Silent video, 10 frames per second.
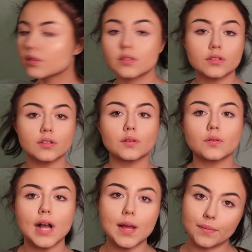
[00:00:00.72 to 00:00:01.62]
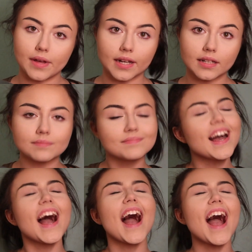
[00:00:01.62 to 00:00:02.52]
So I'm back.
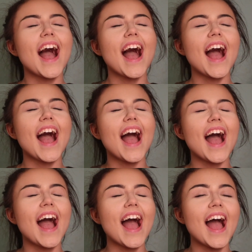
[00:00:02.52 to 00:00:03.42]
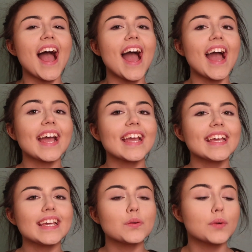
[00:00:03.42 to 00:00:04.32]

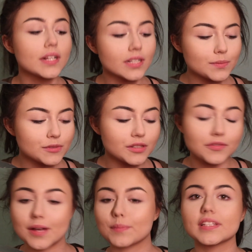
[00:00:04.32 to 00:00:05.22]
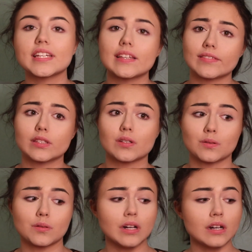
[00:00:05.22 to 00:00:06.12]
Hi! Welcome to the family, even
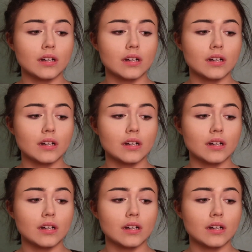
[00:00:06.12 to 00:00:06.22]
though